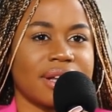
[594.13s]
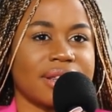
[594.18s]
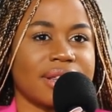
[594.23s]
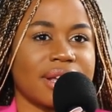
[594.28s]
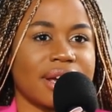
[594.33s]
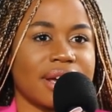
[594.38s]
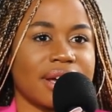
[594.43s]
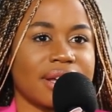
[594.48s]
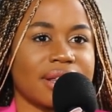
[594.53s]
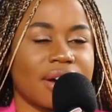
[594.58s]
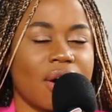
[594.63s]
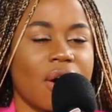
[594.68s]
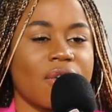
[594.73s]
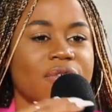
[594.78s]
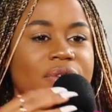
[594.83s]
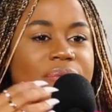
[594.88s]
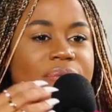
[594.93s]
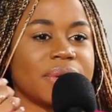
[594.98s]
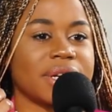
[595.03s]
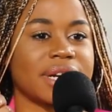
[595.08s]
They
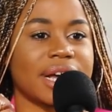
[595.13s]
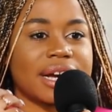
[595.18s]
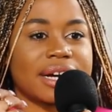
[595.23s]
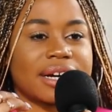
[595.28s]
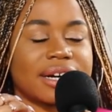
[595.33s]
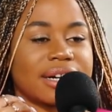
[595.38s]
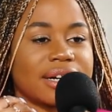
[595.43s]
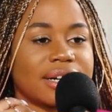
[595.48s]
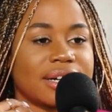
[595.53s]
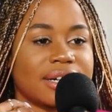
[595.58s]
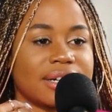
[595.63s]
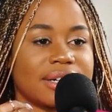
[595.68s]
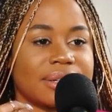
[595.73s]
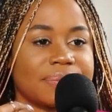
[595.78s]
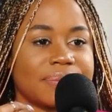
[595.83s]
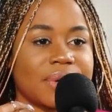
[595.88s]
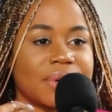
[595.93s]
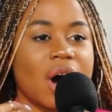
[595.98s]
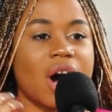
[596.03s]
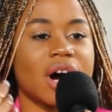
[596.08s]
offered me like a
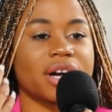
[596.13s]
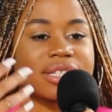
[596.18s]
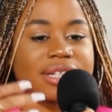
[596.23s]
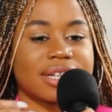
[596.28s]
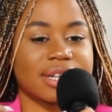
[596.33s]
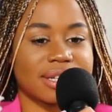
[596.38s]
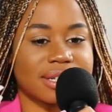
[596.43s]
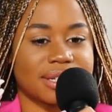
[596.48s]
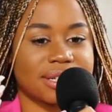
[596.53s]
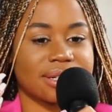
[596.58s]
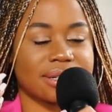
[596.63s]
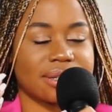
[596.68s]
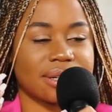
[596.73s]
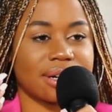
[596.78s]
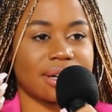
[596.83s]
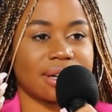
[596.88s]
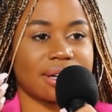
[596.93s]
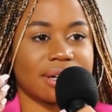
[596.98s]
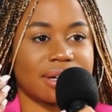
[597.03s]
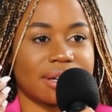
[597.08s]
artist
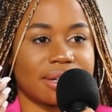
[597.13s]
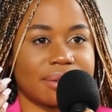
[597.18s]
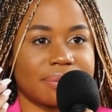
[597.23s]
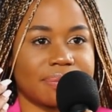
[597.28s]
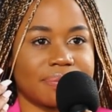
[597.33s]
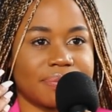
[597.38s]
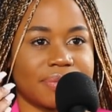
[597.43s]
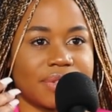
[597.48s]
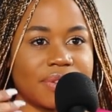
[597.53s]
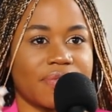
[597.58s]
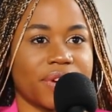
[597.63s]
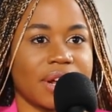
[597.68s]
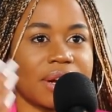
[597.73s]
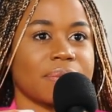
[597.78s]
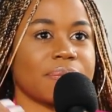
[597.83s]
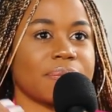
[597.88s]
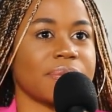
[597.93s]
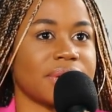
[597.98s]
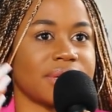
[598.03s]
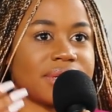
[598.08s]

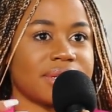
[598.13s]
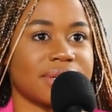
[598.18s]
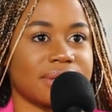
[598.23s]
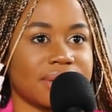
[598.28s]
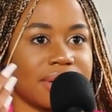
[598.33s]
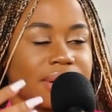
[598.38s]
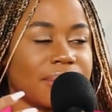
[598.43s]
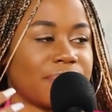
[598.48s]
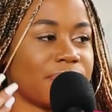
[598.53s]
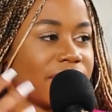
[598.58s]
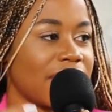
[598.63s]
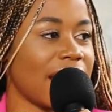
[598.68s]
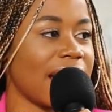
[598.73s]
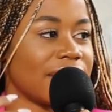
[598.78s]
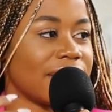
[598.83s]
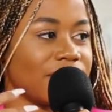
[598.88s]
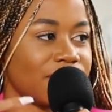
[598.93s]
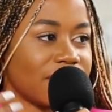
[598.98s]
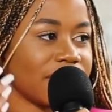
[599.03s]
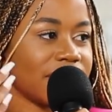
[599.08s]
development
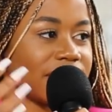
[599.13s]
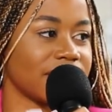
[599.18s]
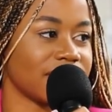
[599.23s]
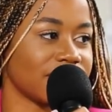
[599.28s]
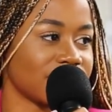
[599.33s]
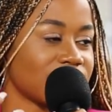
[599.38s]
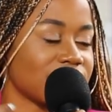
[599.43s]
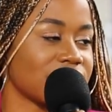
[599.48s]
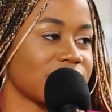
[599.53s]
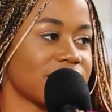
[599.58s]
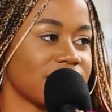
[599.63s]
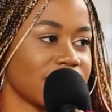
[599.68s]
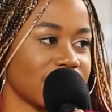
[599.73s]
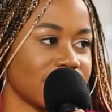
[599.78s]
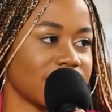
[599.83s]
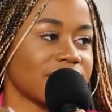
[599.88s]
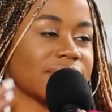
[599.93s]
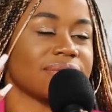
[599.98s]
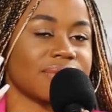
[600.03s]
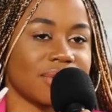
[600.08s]
plan, really, just
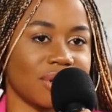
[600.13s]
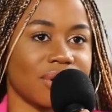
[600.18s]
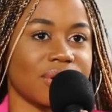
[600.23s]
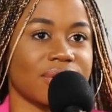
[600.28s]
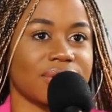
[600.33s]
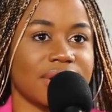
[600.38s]
to, you know.